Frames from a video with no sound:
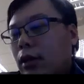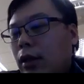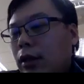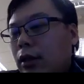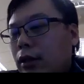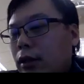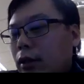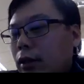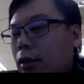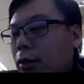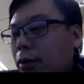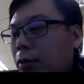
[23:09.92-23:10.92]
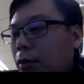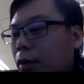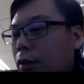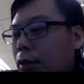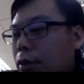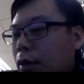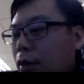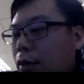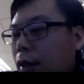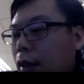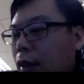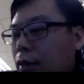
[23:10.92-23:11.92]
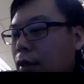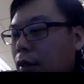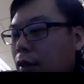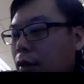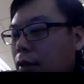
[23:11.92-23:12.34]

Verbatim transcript: this geodesic.